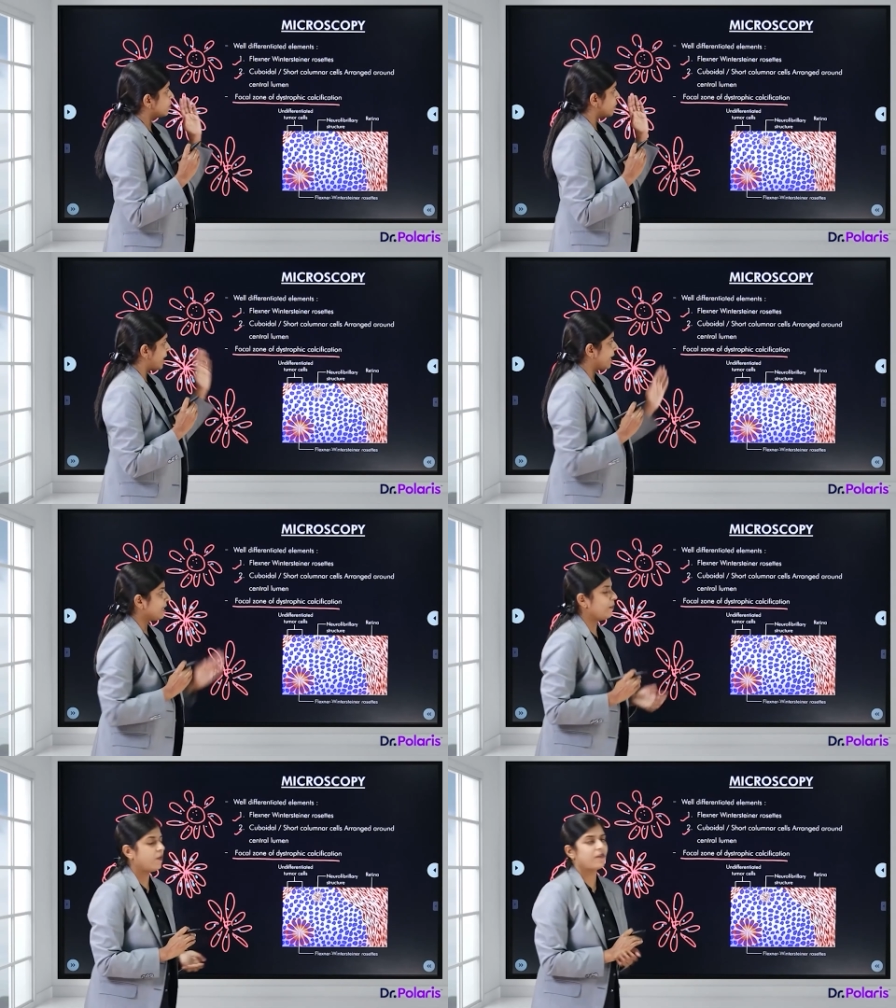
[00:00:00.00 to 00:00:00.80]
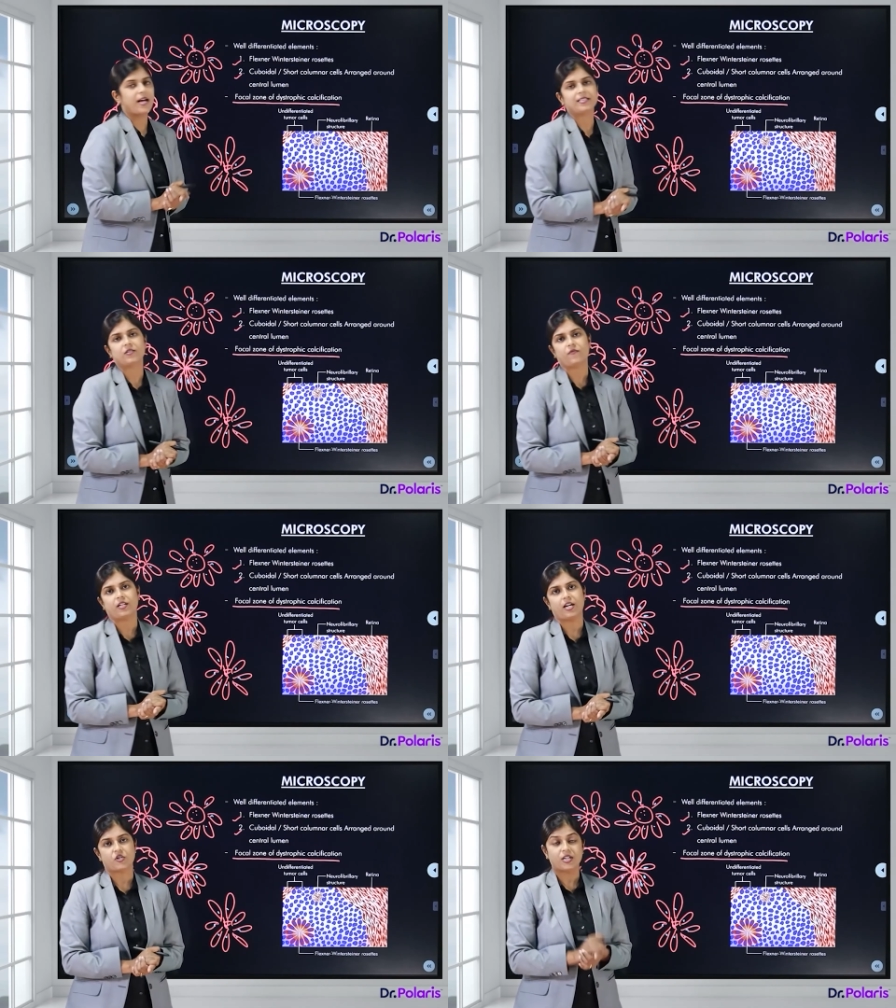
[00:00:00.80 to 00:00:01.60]
So that type of
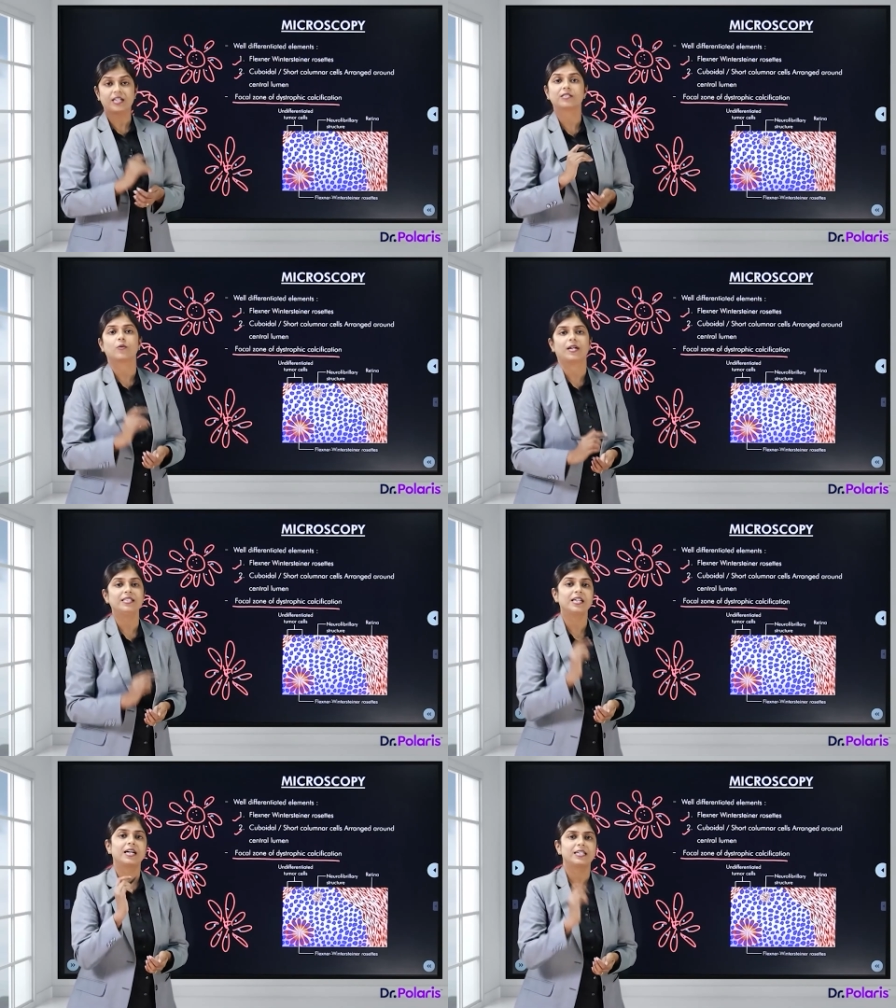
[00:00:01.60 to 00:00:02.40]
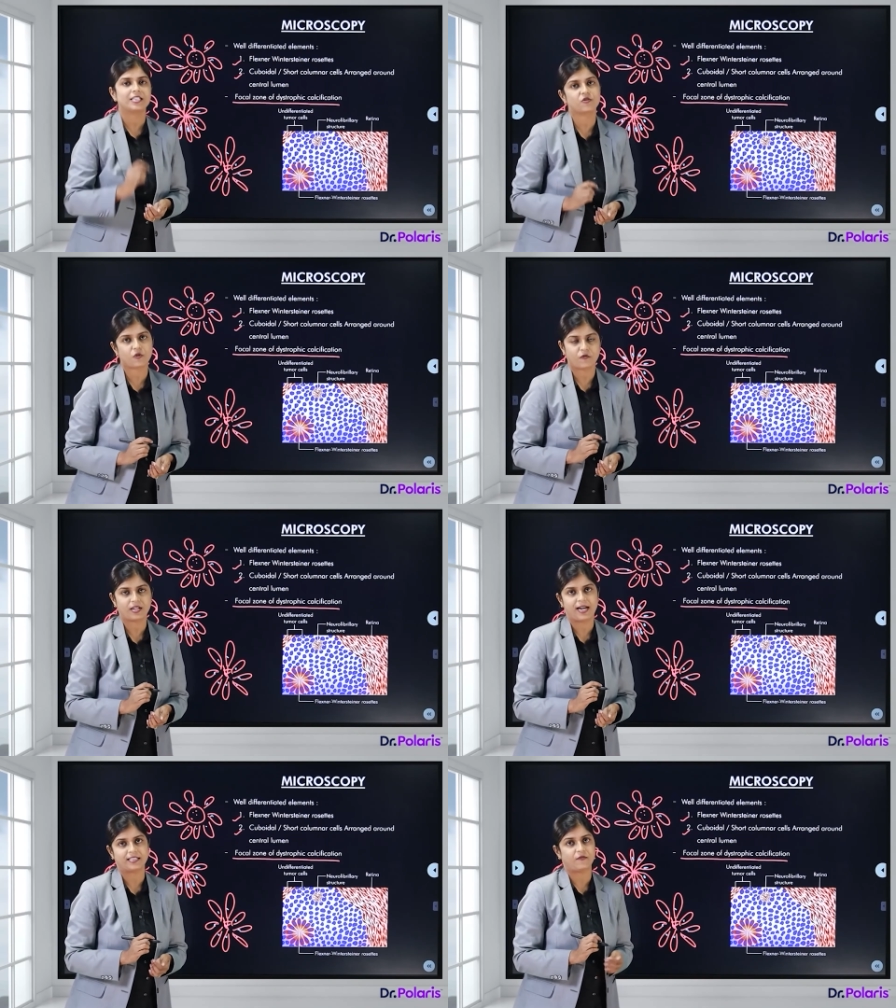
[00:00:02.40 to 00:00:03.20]
calcification is known as
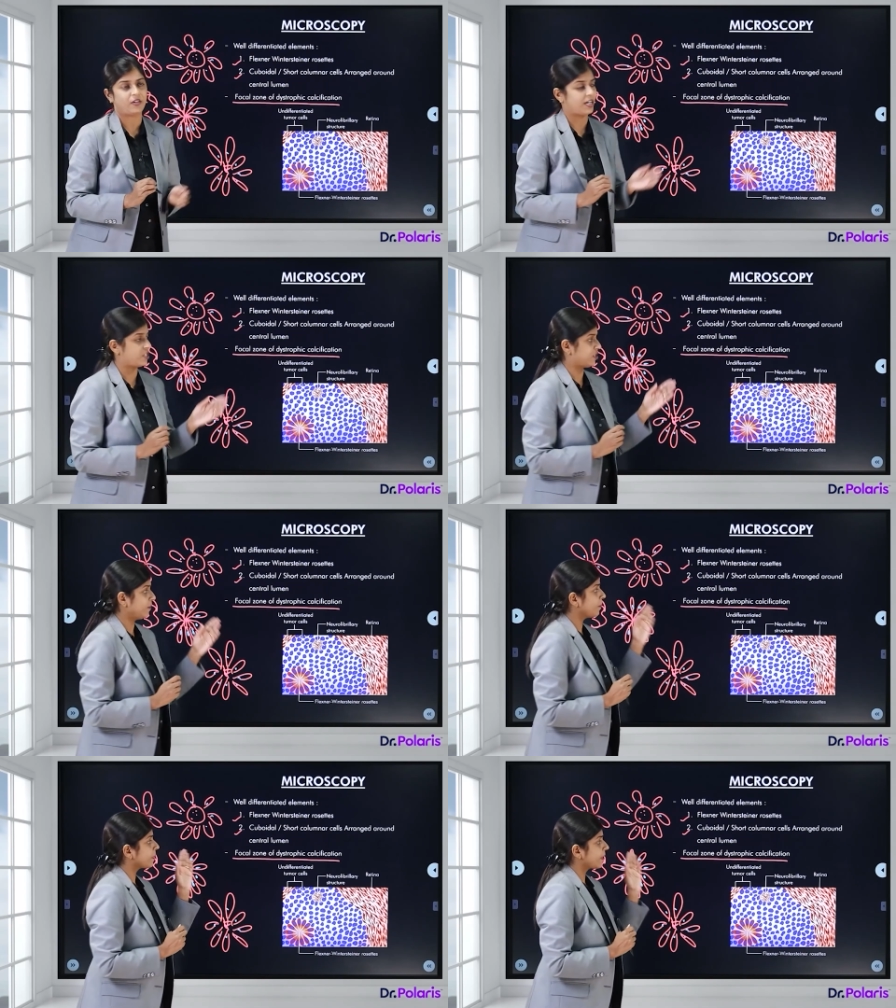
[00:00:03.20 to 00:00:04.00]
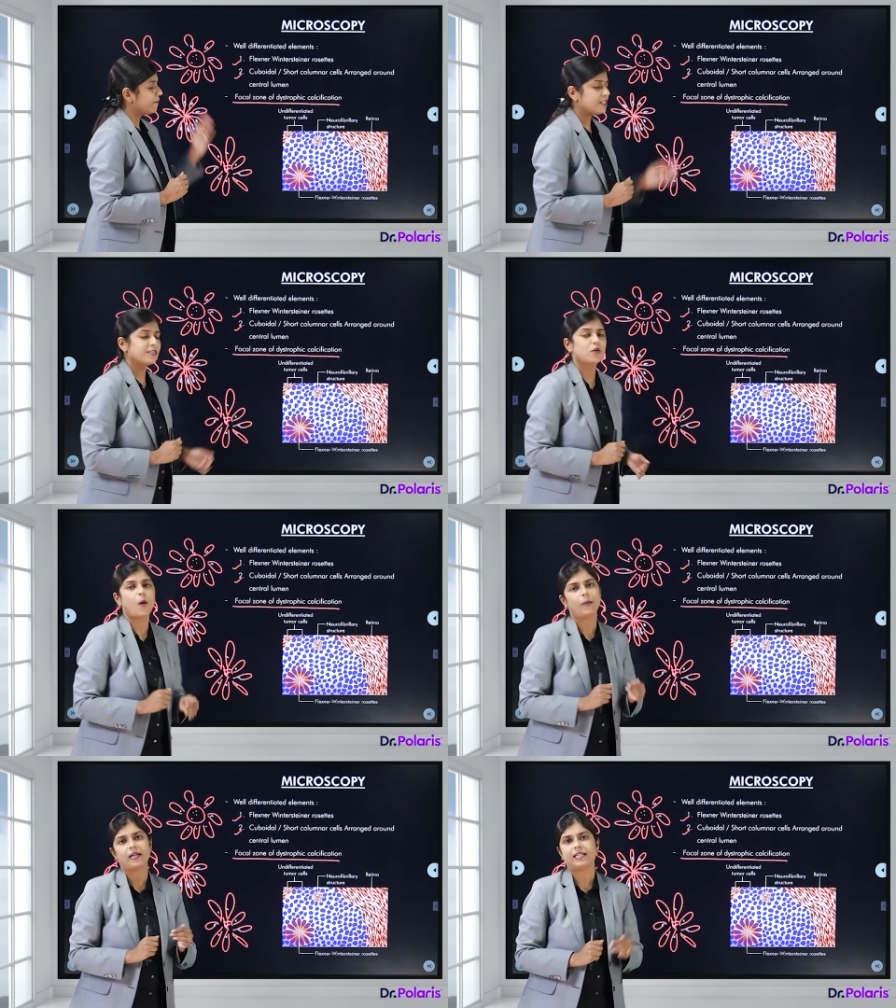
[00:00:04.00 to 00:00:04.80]
dystrophic calcification which is
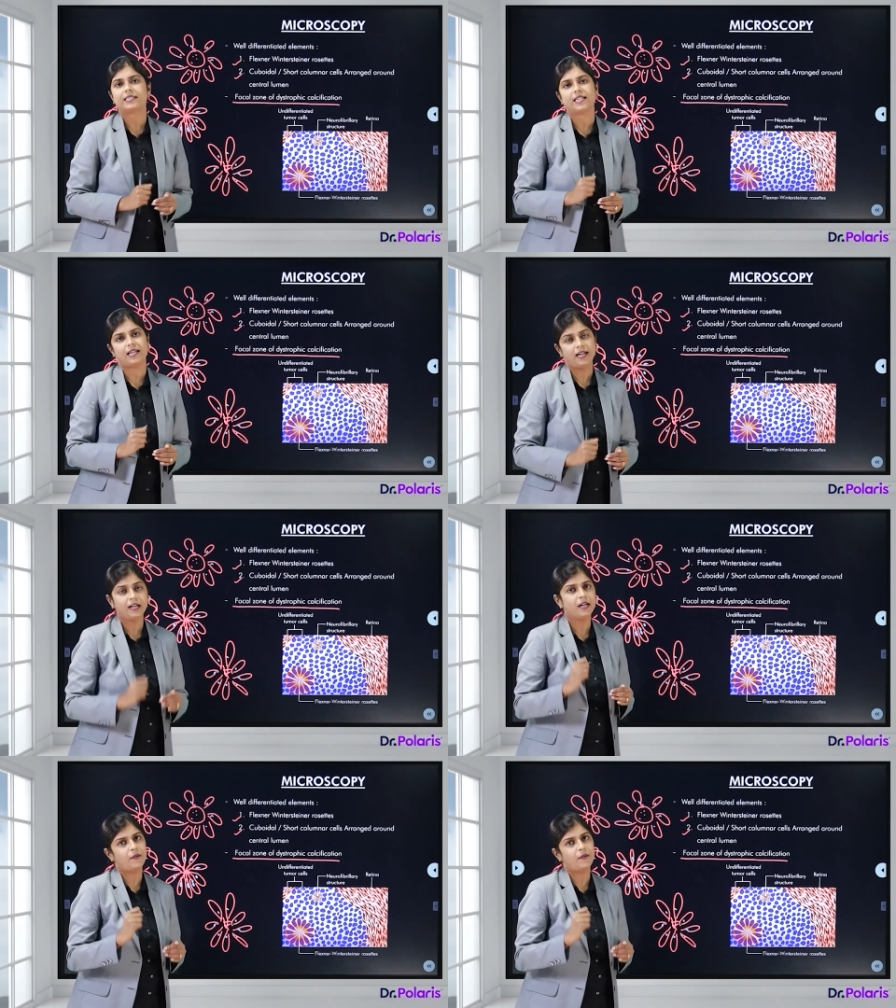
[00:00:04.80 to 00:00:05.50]
commonly seen in